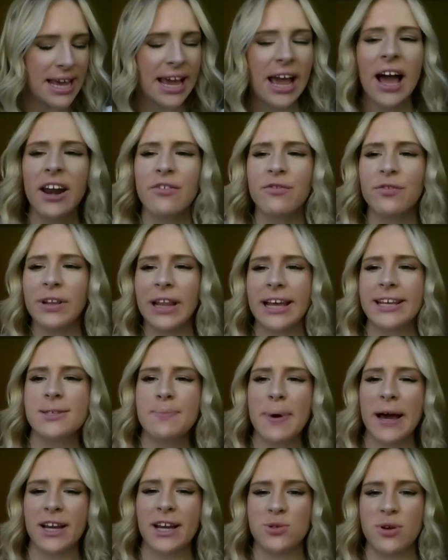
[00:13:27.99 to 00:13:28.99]
it kind of relates
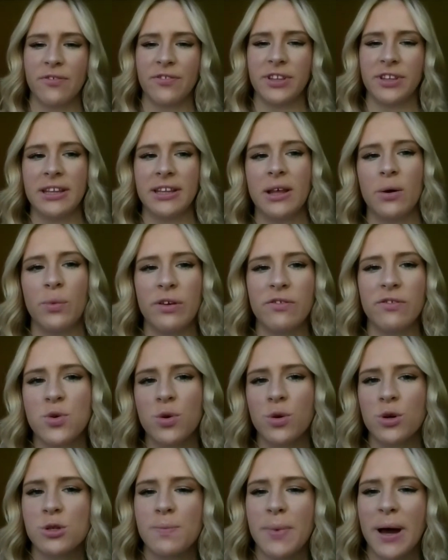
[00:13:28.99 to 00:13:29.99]
back to everything that we've
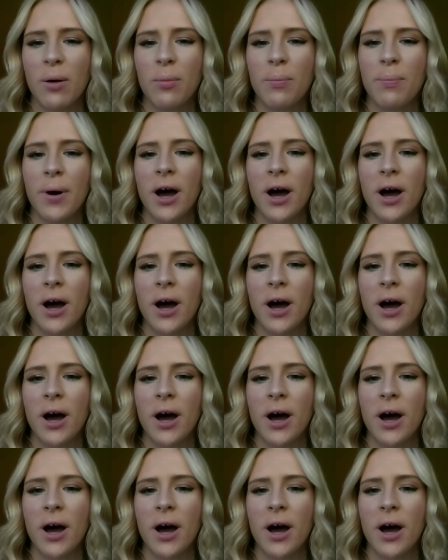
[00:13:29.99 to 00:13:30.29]
talked about,